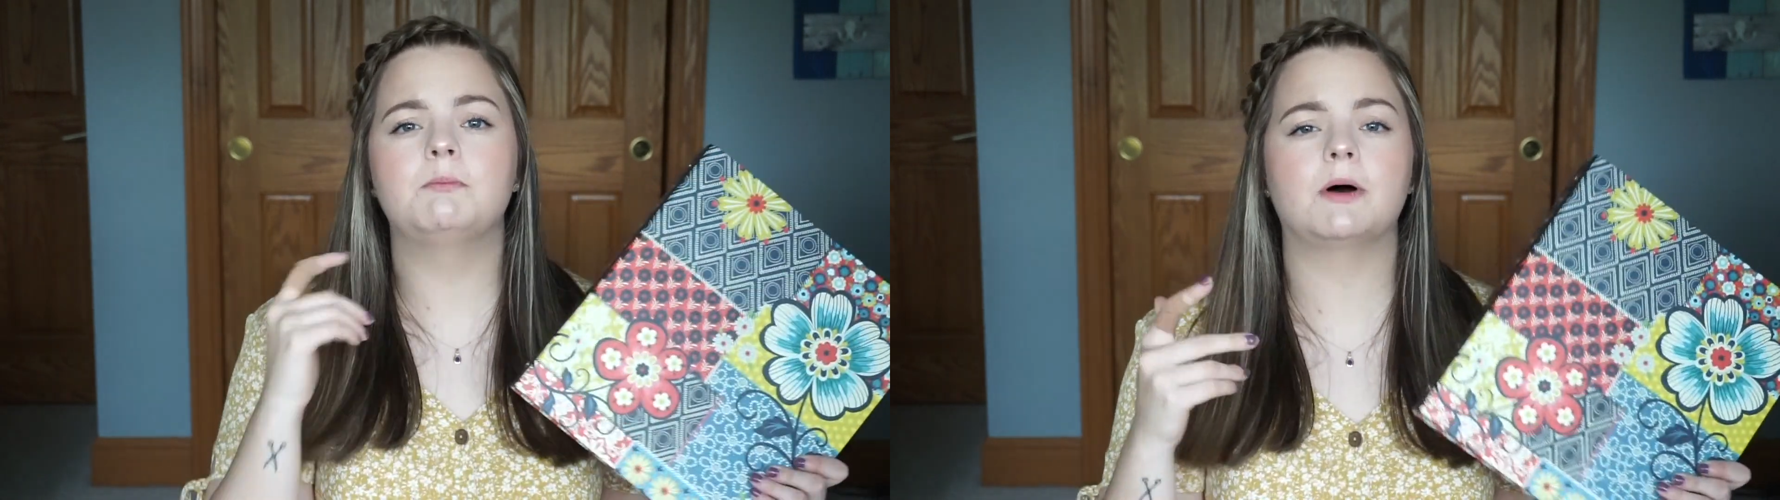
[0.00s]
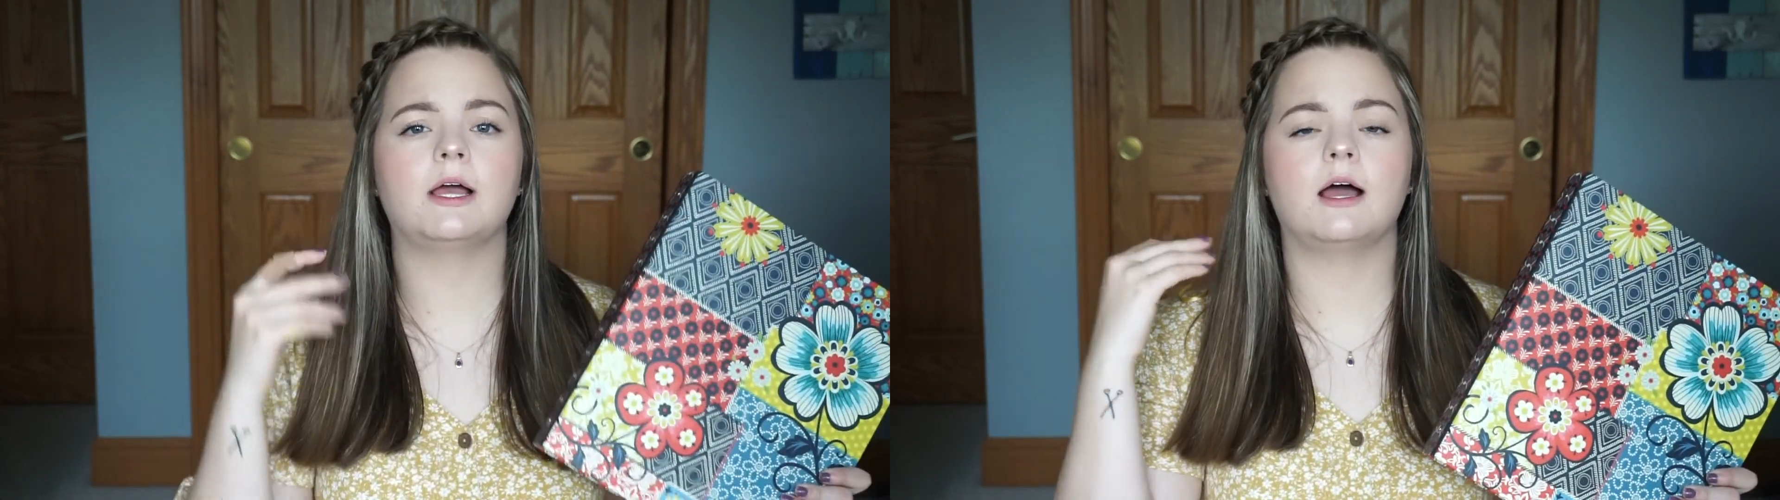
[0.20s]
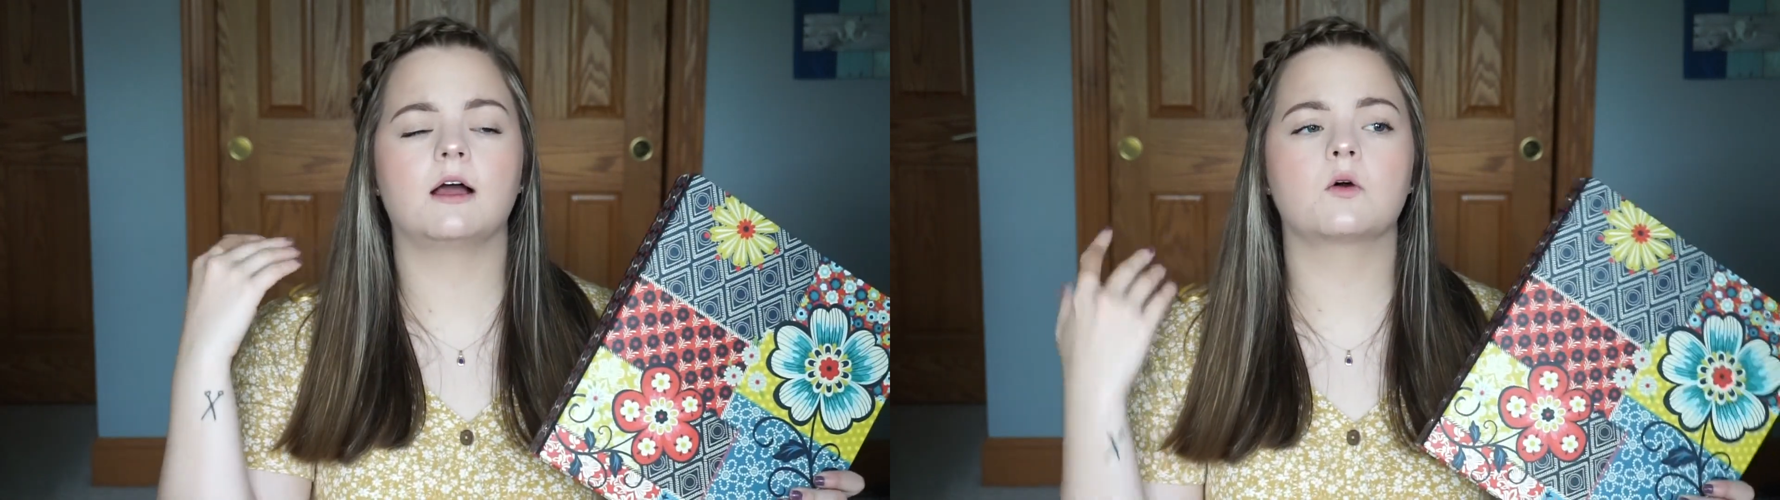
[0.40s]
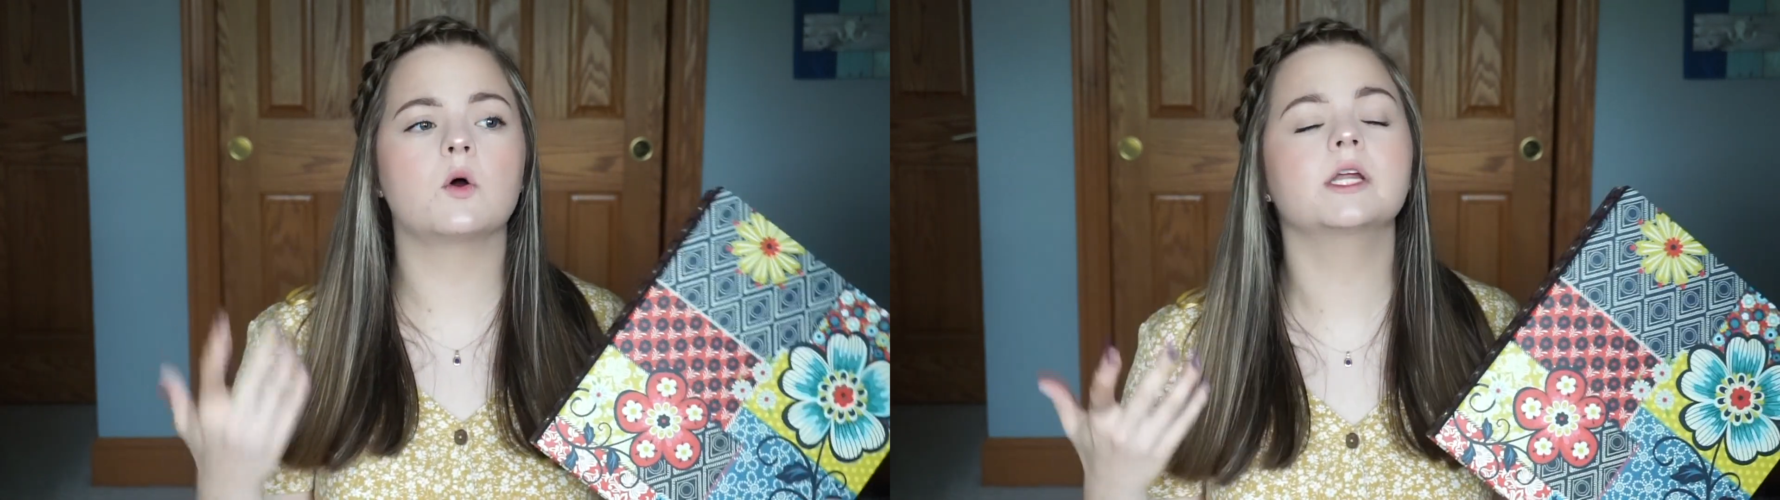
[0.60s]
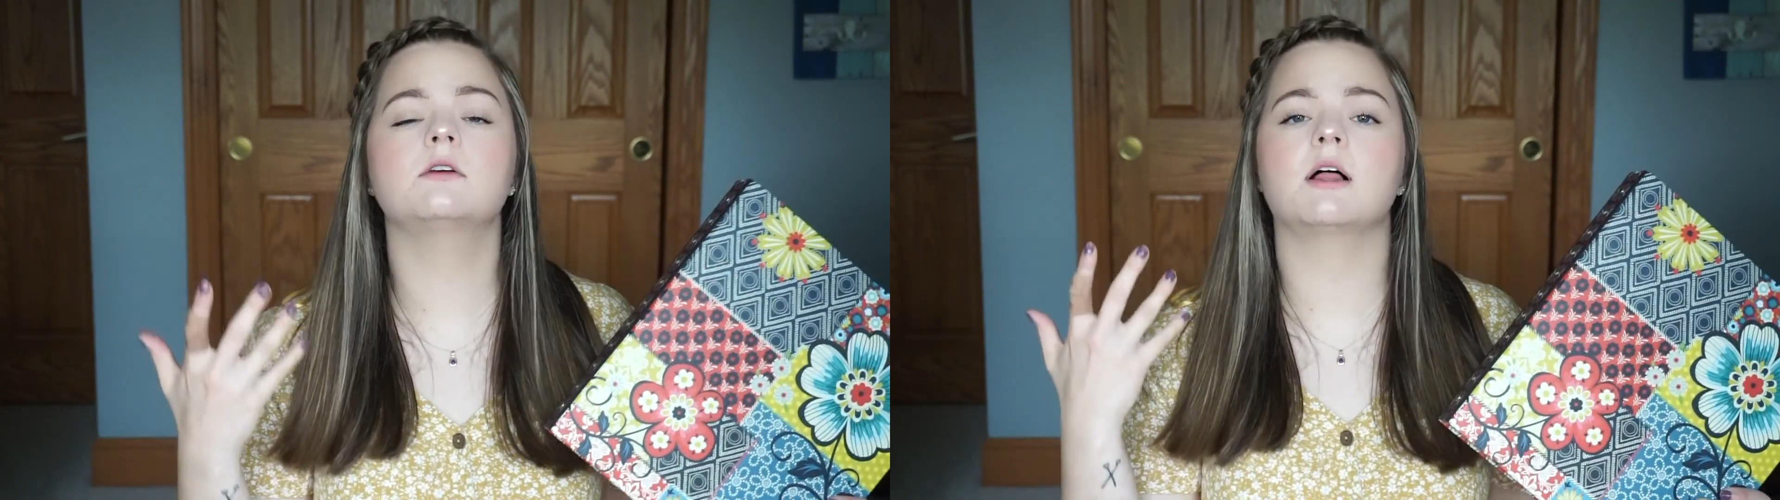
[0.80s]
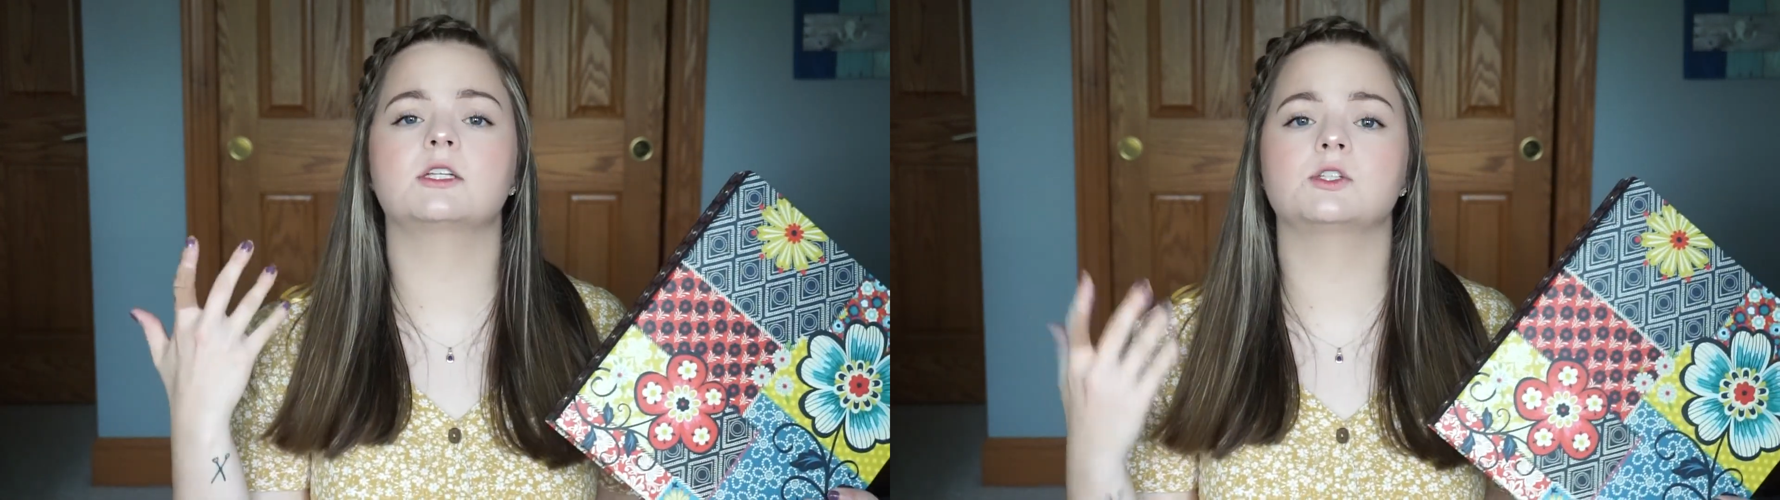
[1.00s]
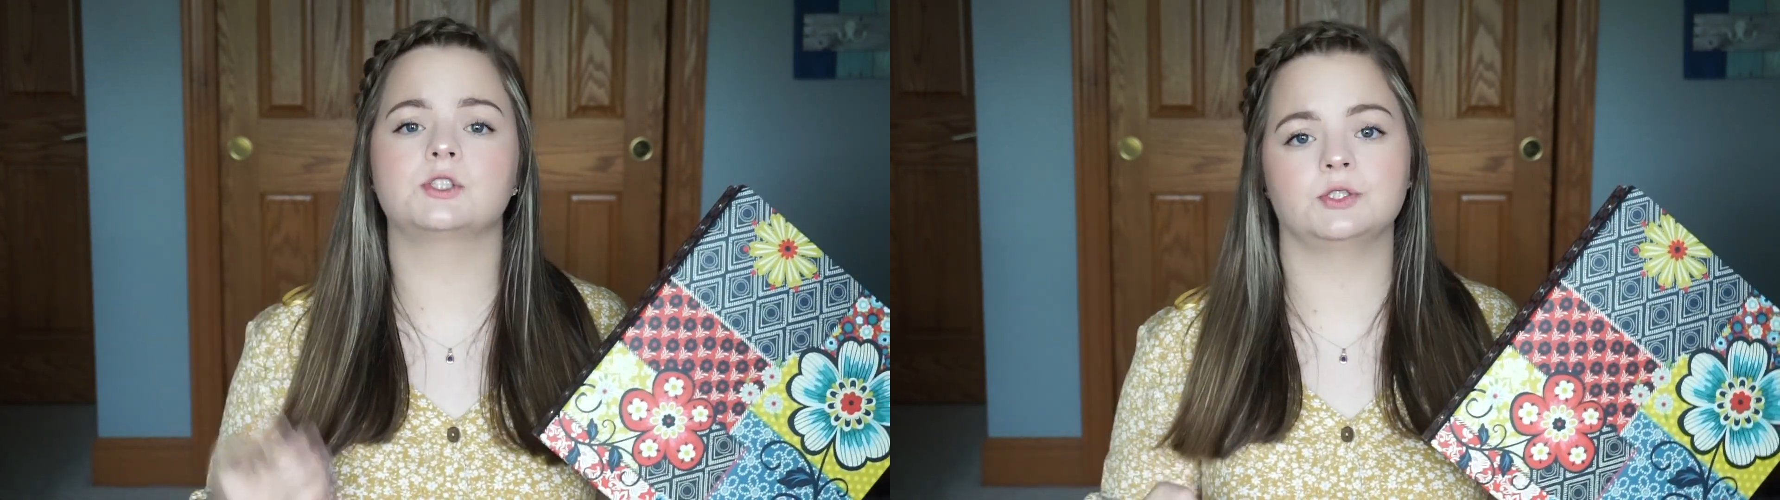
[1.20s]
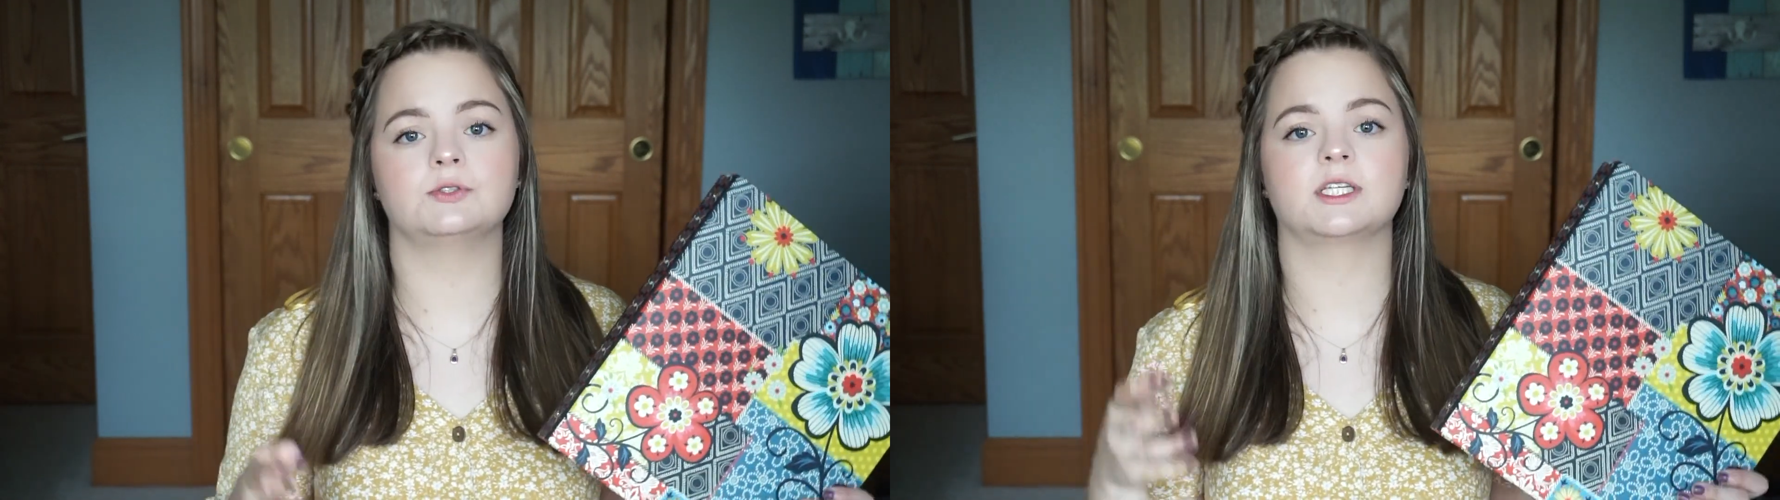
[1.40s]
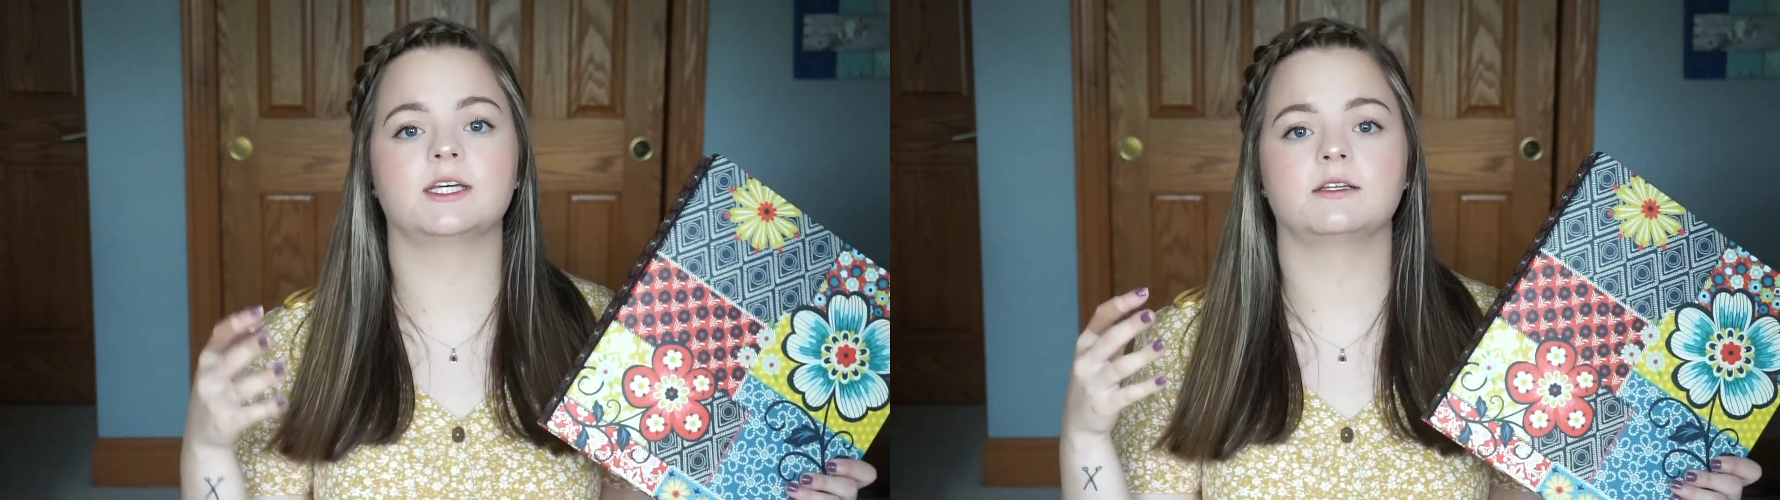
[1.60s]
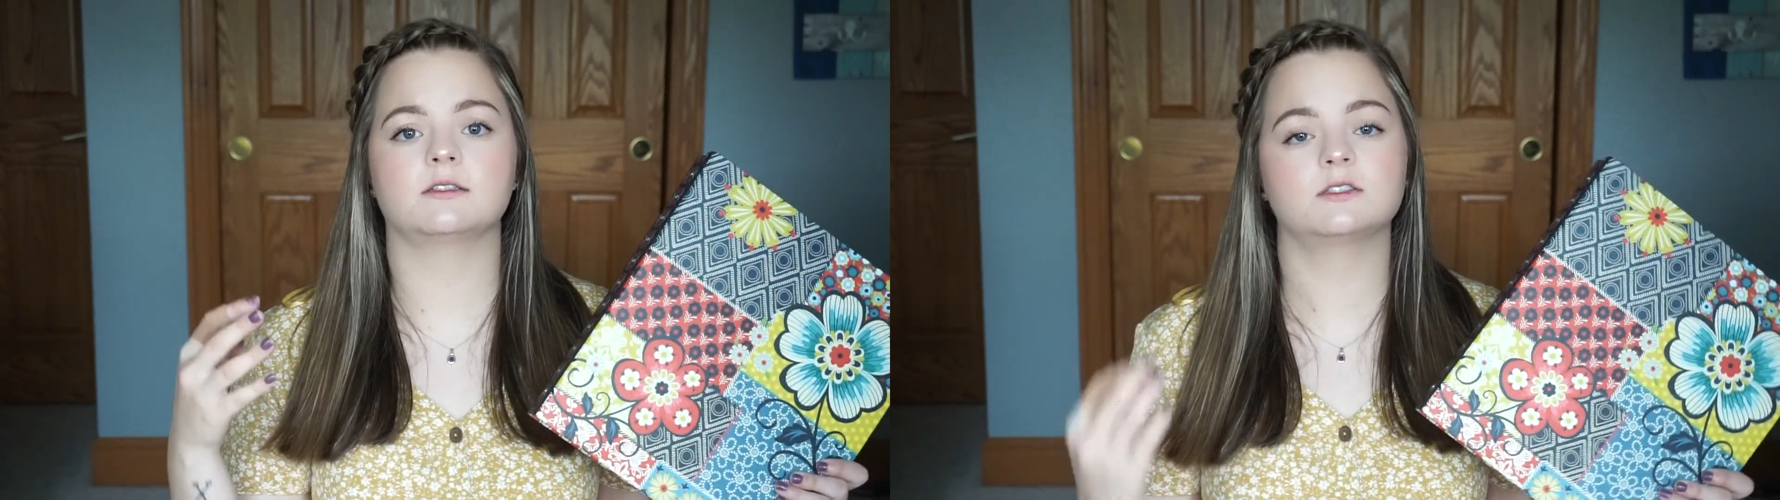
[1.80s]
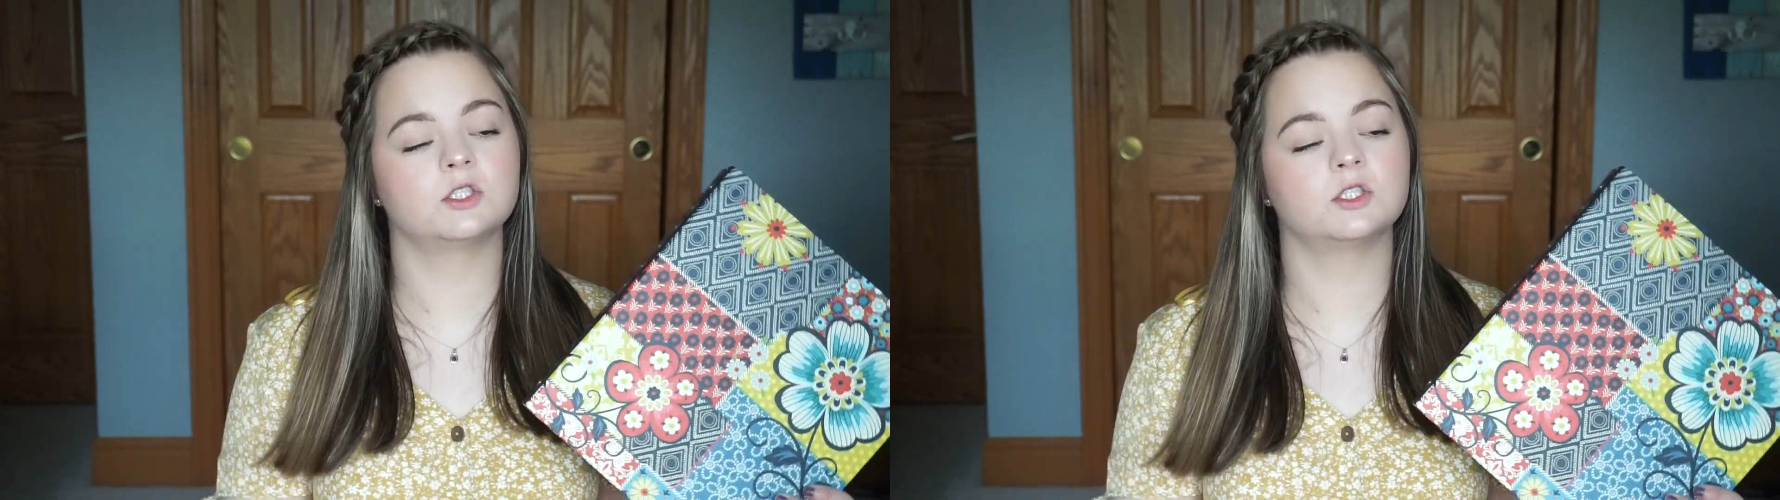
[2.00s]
but coin collectors use it